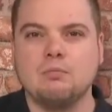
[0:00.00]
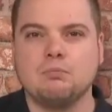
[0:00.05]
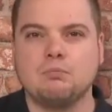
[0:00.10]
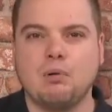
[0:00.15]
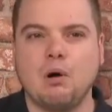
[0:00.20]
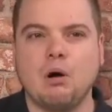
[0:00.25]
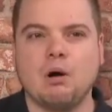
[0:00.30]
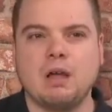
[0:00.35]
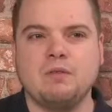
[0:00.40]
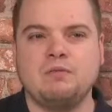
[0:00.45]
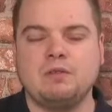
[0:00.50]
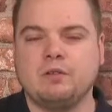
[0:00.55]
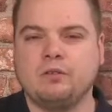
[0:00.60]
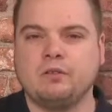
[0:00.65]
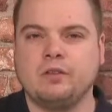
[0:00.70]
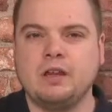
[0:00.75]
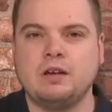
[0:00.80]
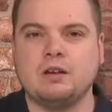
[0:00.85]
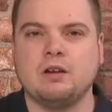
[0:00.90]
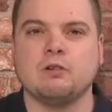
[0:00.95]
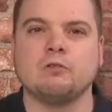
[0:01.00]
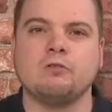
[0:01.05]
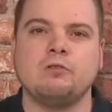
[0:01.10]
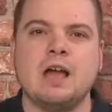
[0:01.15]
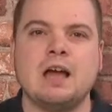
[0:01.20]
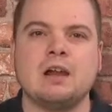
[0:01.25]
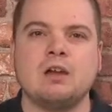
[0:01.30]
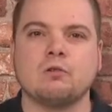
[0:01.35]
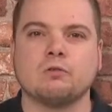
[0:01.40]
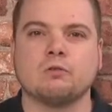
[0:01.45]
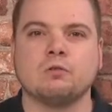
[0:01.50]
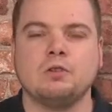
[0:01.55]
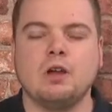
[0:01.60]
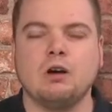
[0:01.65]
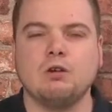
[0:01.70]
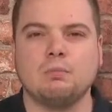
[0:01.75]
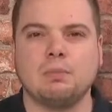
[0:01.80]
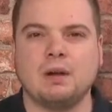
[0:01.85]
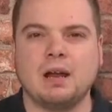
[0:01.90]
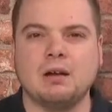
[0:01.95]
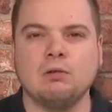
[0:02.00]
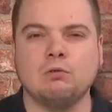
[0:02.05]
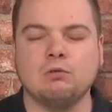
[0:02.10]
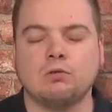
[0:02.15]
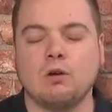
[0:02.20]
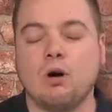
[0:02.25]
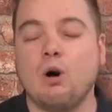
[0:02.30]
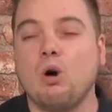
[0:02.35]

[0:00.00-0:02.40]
but if you see those yellow snowplows,